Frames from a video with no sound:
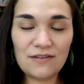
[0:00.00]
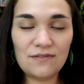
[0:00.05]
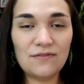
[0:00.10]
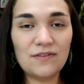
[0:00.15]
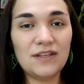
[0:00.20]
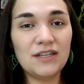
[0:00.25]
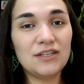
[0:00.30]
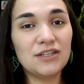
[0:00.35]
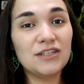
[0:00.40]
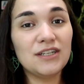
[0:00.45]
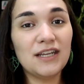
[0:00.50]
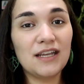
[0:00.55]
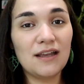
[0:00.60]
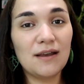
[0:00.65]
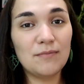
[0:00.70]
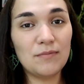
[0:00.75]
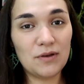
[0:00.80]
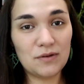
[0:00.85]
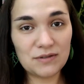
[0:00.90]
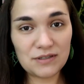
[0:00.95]
and finishing
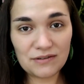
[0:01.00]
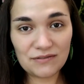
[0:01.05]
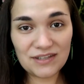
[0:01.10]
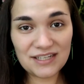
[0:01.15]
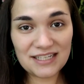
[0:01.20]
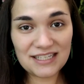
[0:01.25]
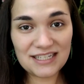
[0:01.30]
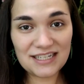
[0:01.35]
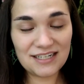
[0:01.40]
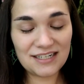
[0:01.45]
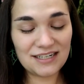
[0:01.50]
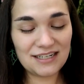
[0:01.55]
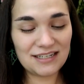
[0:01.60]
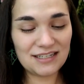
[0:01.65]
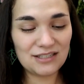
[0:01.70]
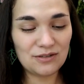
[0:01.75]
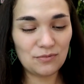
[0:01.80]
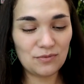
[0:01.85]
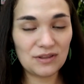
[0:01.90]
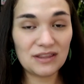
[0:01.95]
most of the
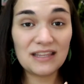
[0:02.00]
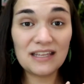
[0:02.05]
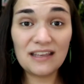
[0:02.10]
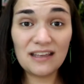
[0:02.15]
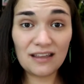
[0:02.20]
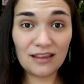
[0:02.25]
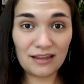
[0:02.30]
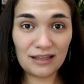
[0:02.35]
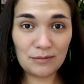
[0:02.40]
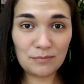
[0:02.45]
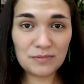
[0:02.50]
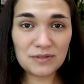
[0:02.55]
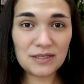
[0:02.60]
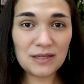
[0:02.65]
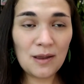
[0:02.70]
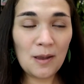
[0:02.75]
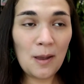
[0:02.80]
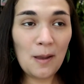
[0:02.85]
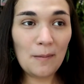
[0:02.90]
series with the eclipse,